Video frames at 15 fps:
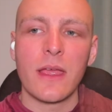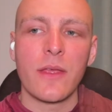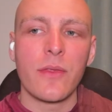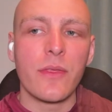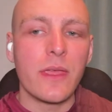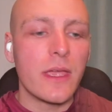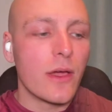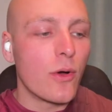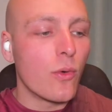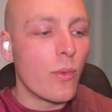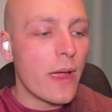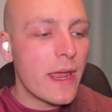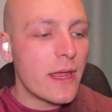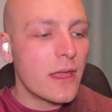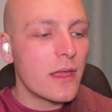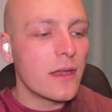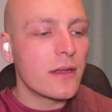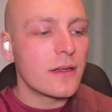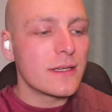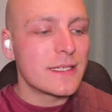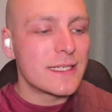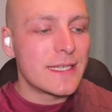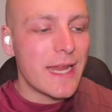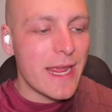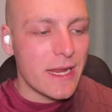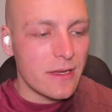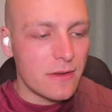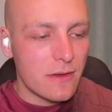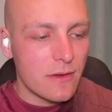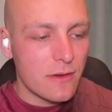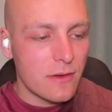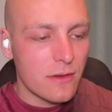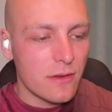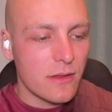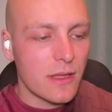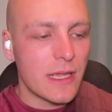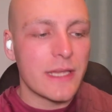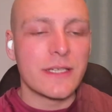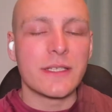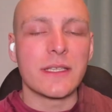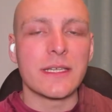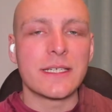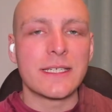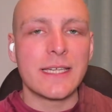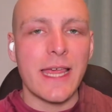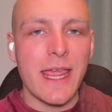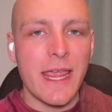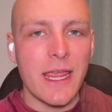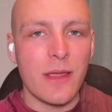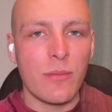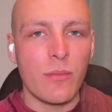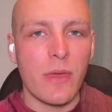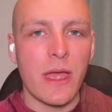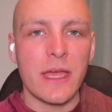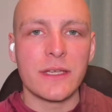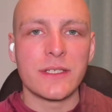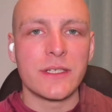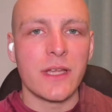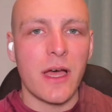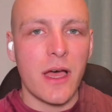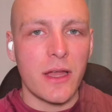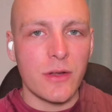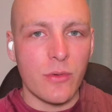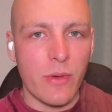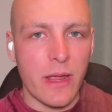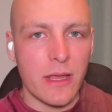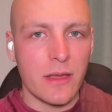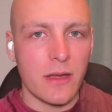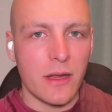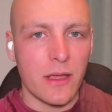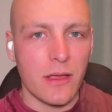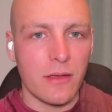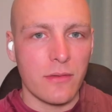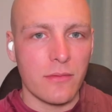The awakened state is the same as non-awakening.